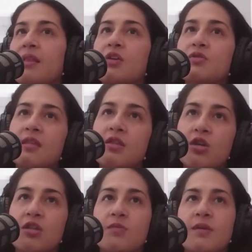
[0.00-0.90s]
like you said, the
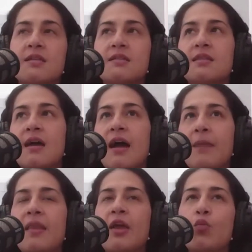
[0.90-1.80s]
judgment? Is it the
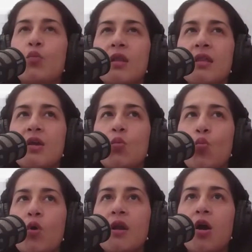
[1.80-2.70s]
iPad? Like really,
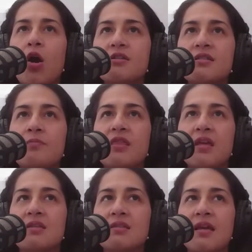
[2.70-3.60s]
what are some
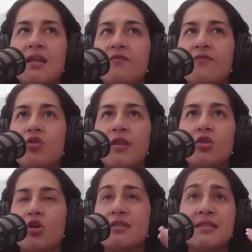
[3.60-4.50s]
things that if you're like,
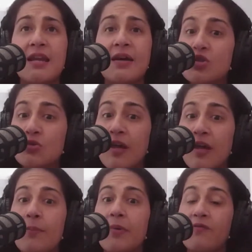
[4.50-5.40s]
look, it's never too
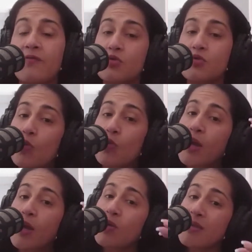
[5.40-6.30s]
late, but if you start
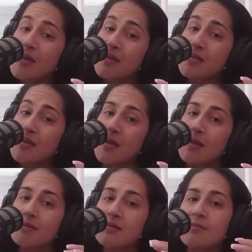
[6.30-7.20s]
working with these
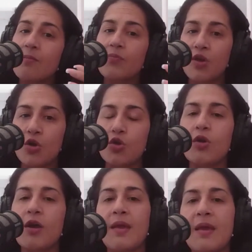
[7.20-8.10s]
things, you
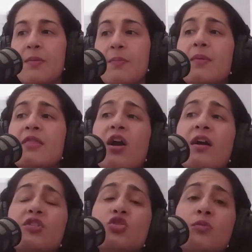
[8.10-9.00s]
can maybe they're
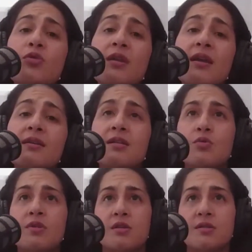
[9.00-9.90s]
having trouble connecting
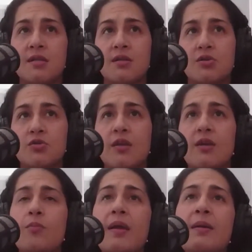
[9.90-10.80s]
with their teen or tween,
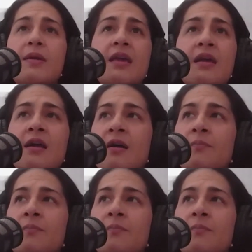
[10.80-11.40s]
or maybe,